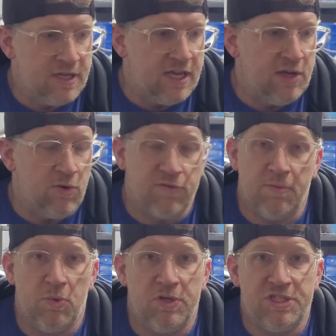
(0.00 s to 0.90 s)
Anywhere
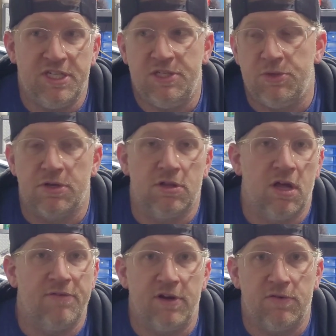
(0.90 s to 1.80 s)
from a 1G to a
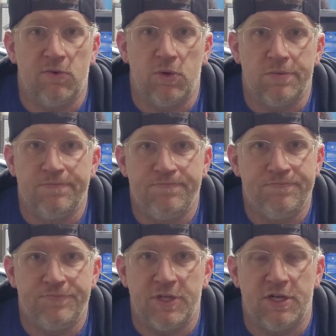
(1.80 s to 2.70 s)
Galant VR4,
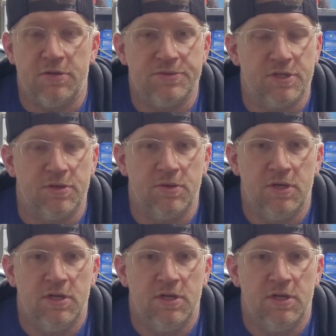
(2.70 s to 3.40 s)
so